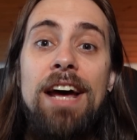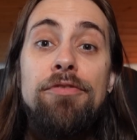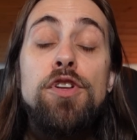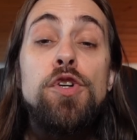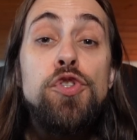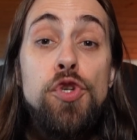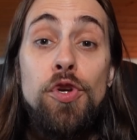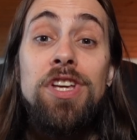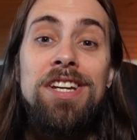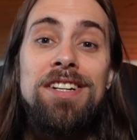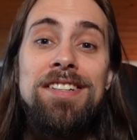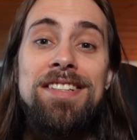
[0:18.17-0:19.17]
after two
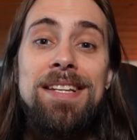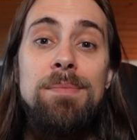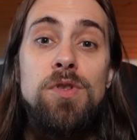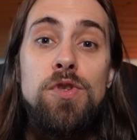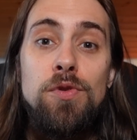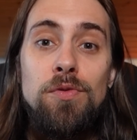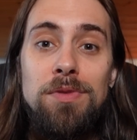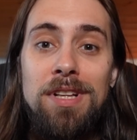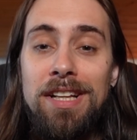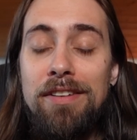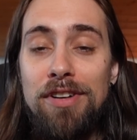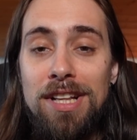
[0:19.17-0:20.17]
years seem to
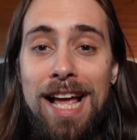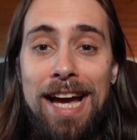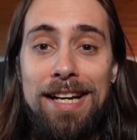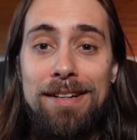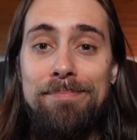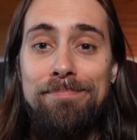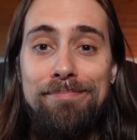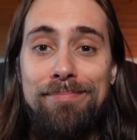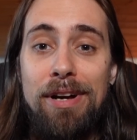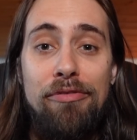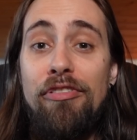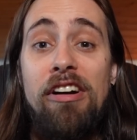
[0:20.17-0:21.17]
deliver like
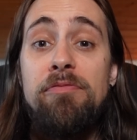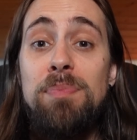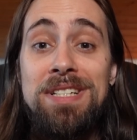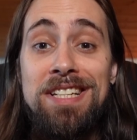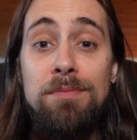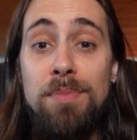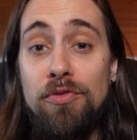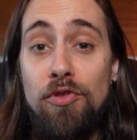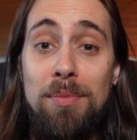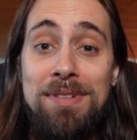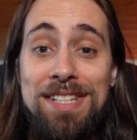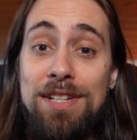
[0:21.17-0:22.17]
a 5% performance